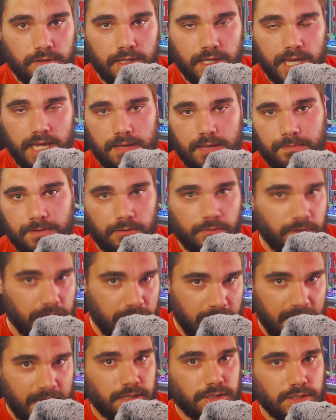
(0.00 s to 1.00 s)
gaming
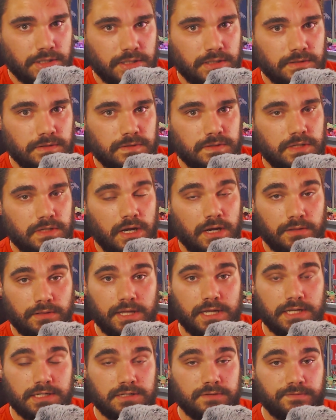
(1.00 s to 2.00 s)
reactions
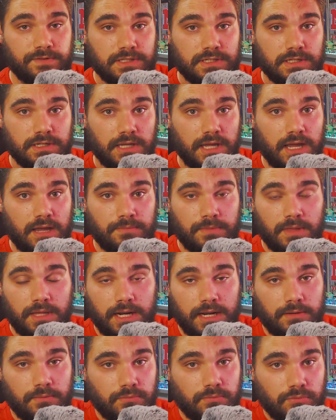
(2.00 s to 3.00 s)
unless if it's a game that
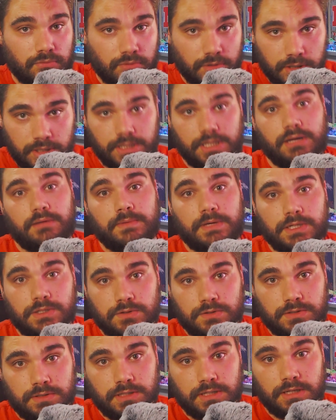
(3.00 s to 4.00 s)
I really am
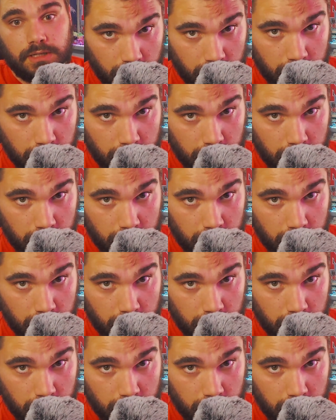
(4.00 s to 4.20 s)
interested.